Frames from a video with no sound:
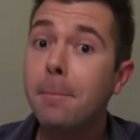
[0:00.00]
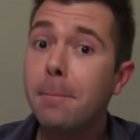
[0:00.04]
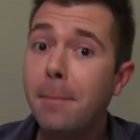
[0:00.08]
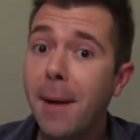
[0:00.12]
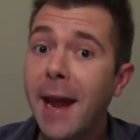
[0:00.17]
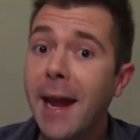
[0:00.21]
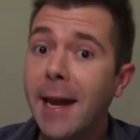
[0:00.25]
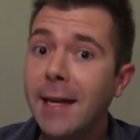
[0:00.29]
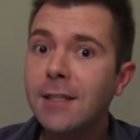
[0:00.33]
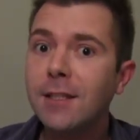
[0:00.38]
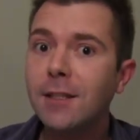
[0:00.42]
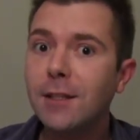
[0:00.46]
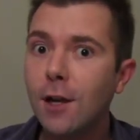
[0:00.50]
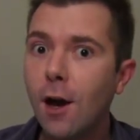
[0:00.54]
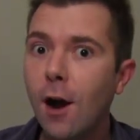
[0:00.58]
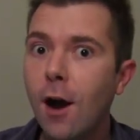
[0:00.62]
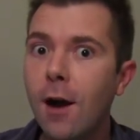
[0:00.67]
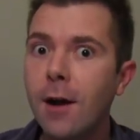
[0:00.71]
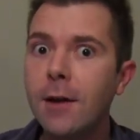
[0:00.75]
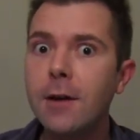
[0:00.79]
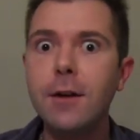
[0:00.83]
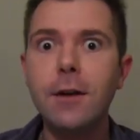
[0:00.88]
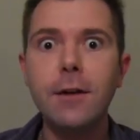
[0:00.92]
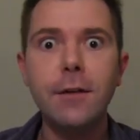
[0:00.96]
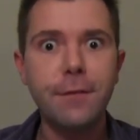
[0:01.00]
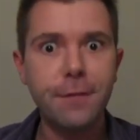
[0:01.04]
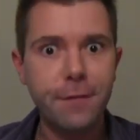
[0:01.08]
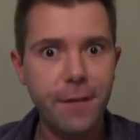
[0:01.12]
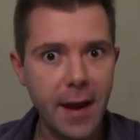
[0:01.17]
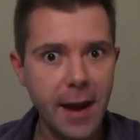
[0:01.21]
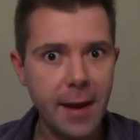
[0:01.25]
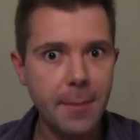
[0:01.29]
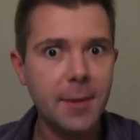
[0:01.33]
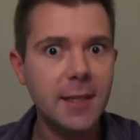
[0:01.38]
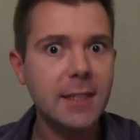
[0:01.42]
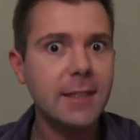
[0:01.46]
based on her
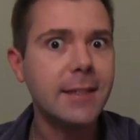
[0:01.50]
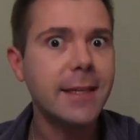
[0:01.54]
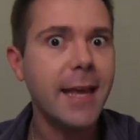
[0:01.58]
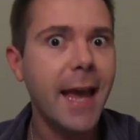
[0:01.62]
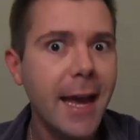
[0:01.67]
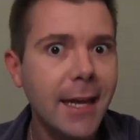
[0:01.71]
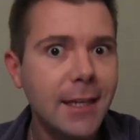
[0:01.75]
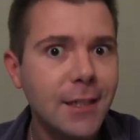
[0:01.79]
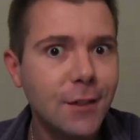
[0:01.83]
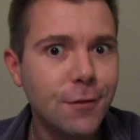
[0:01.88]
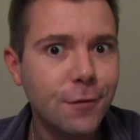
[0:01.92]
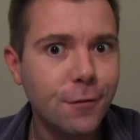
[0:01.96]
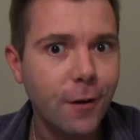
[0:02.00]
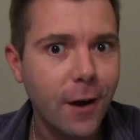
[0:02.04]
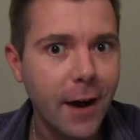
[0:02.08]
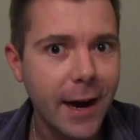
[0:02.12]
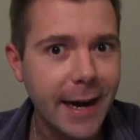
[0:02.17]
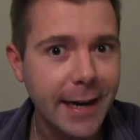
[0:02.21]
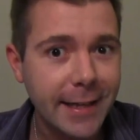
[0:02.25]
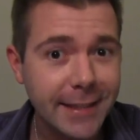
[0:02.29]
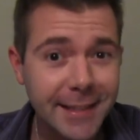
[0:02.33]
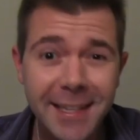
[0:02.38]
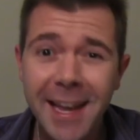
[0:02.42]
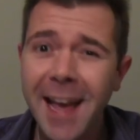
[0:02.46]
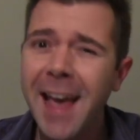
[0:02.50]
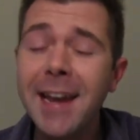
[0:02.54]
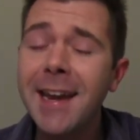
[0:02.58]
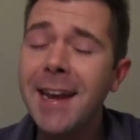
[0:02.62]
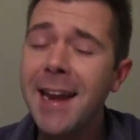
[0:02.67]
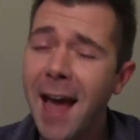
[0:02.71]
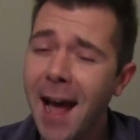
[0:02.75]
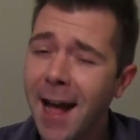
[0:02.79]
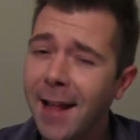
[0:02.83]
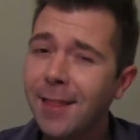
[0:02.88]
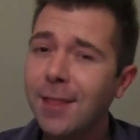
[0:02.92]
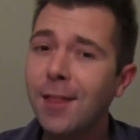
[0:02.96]
famous catchphrase,
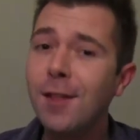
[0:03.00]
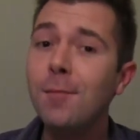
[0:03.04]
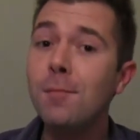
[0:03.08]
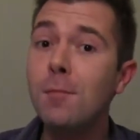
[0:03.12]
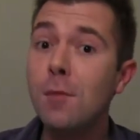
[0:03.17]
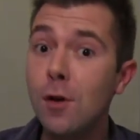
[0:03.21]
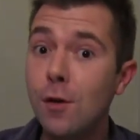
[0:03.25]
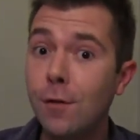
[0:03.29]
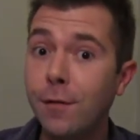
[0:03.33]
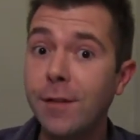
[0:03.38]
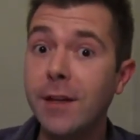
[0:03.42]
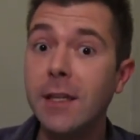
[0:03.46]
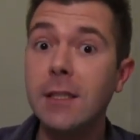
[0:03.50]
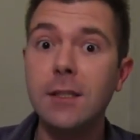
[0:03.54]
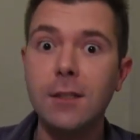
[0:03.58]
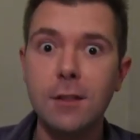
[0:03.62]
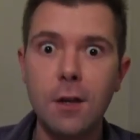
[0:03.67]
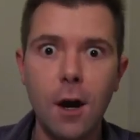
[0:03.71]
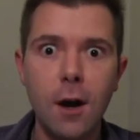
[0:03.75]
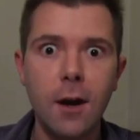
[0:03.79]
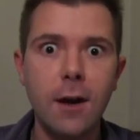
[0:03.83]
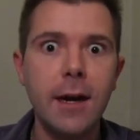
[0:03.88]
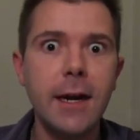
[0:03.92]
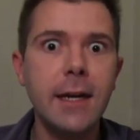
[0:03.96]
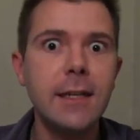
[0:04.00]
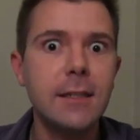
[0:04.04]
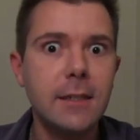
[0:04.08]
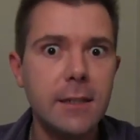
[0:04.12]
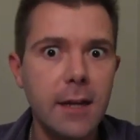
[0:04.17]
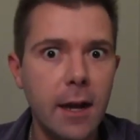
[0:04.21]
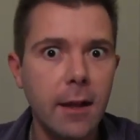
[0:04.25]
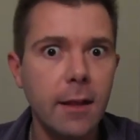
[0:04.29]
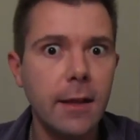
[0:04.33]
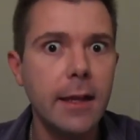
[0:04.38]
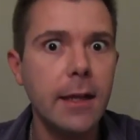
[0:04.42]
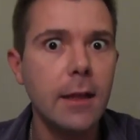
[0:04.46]
and not the movie starring
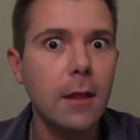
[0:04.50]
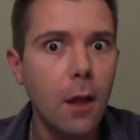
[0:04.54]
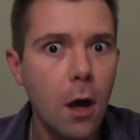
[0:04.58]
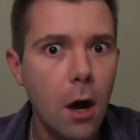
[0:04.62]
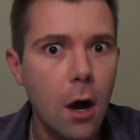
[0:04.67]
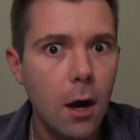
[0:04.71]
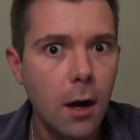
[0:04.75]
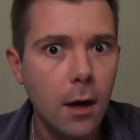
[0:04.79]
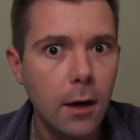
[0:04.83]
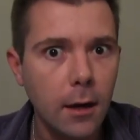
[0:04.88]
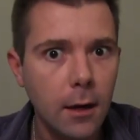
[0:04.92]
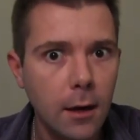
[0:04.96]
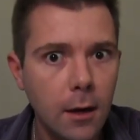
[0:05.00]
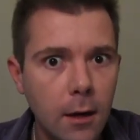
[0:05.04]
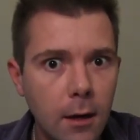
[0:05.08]
Shelley Long.